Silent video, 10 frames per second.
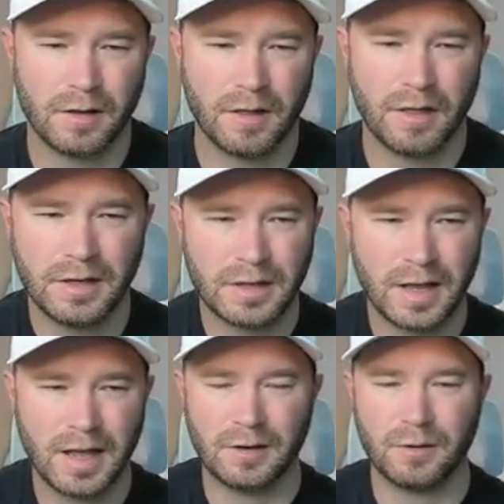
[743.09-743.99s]
this
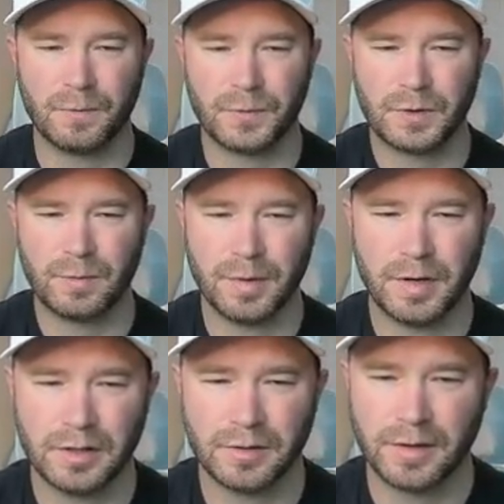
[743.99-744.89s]
candle to be able
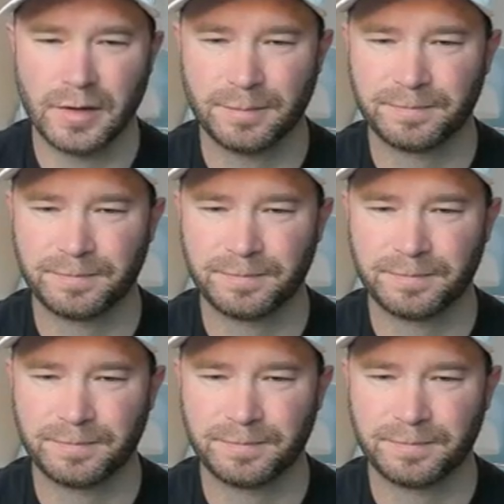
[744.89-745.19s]
to enter in.